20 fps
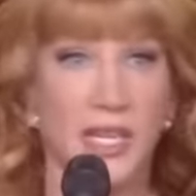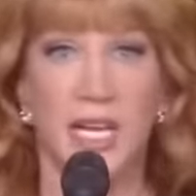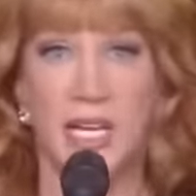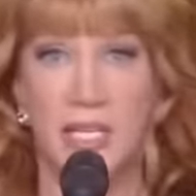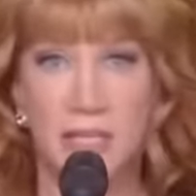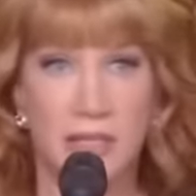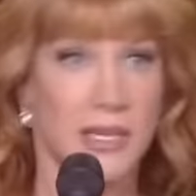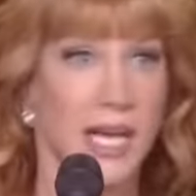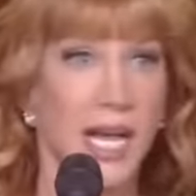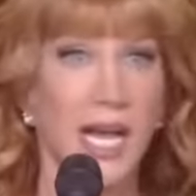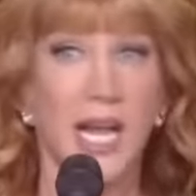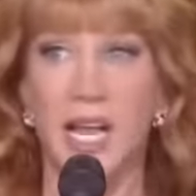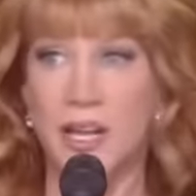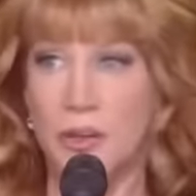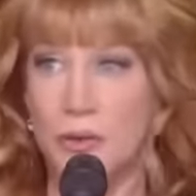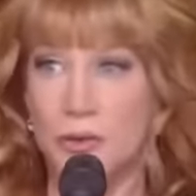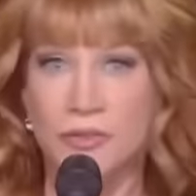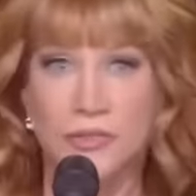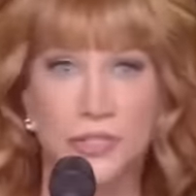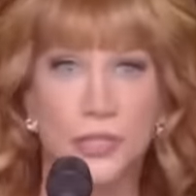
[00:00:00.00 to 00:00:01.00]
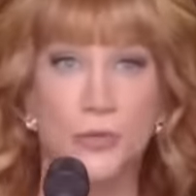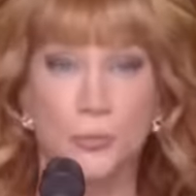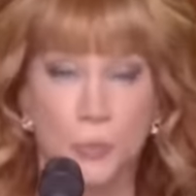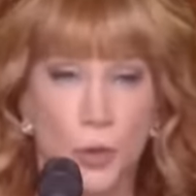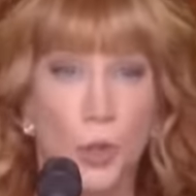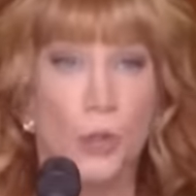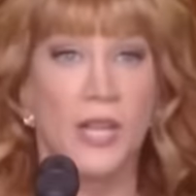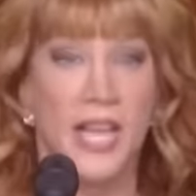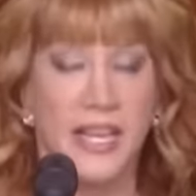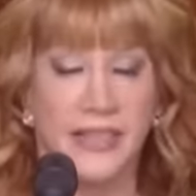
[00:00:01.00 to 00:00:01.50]
Like, I don't do,
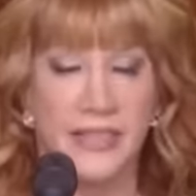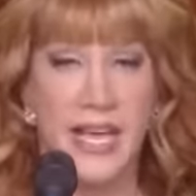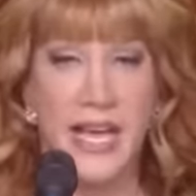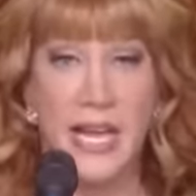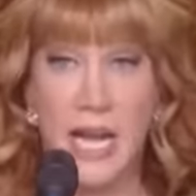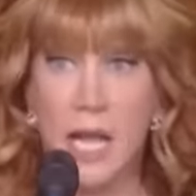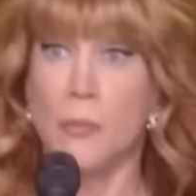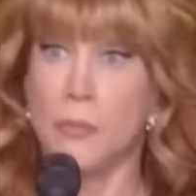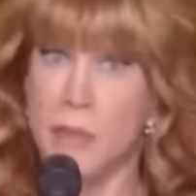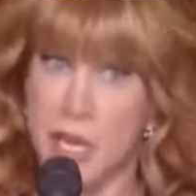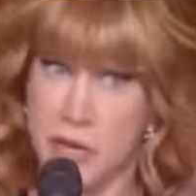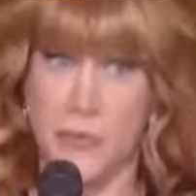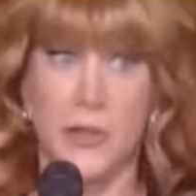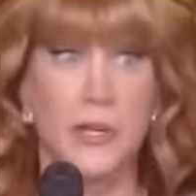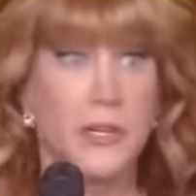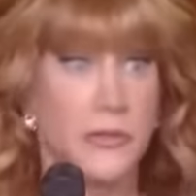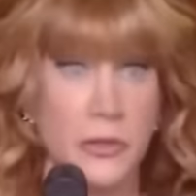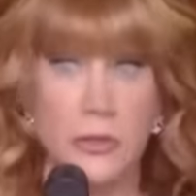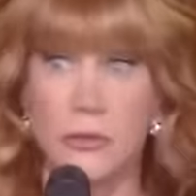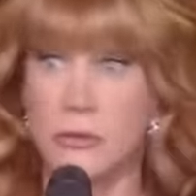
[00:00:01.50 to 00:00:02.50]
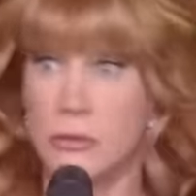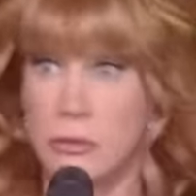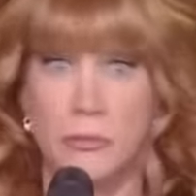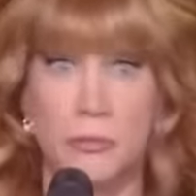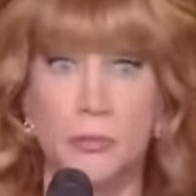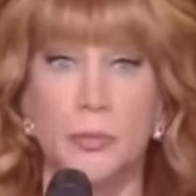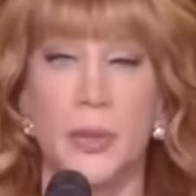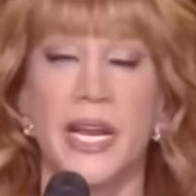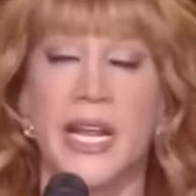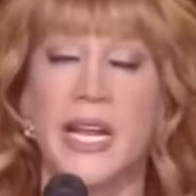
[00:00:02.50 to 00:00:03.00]
roll like that. I'll make fun of you.
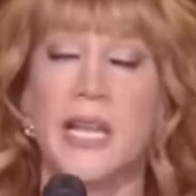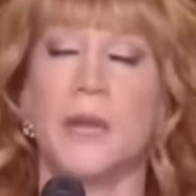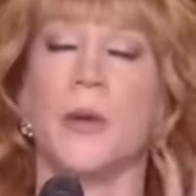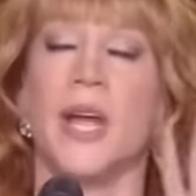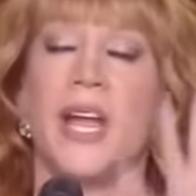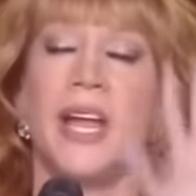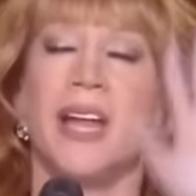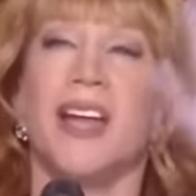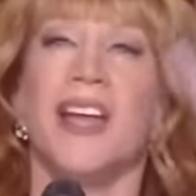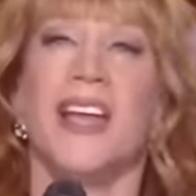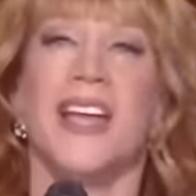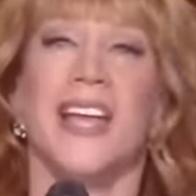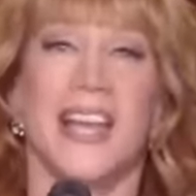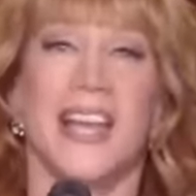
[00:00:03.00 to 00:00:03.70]
But anyway